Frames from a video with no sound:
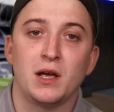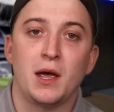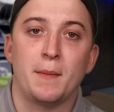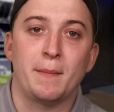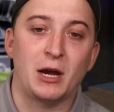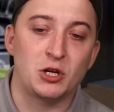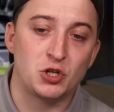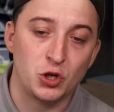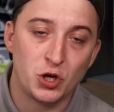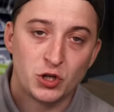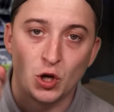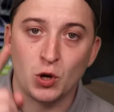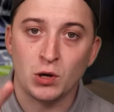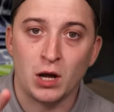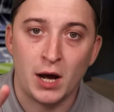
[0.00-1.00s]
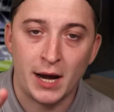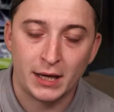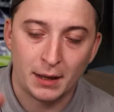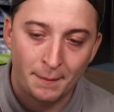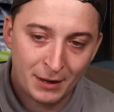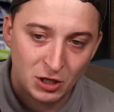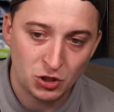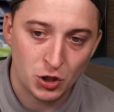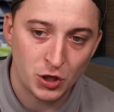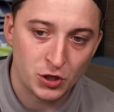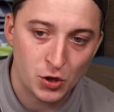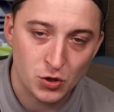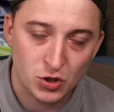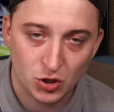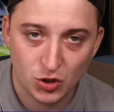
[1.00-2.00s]
Make sure you do like. Make sure you do
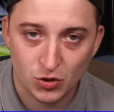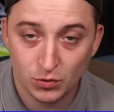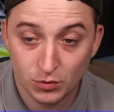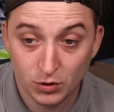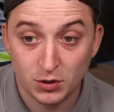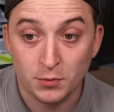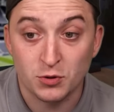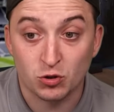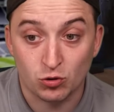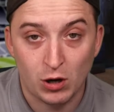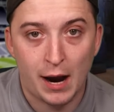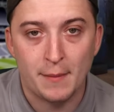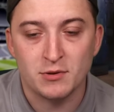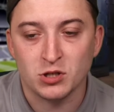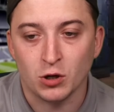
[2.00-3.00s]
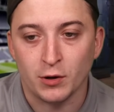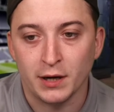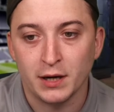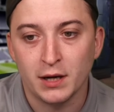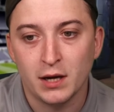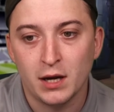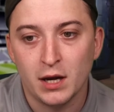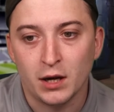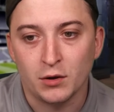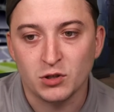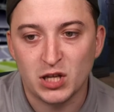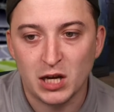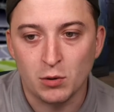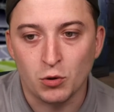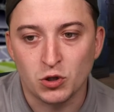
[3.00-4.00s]
subscribe. See
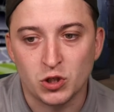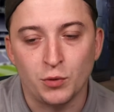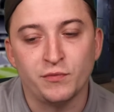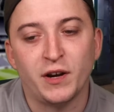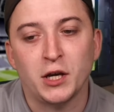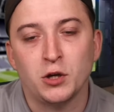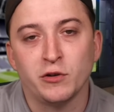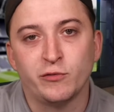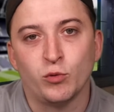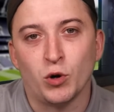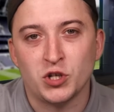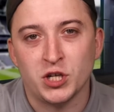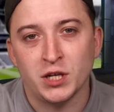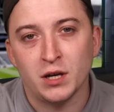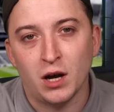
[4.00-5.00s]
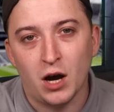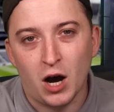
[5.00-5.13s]
you all soon. Thank you all for watching.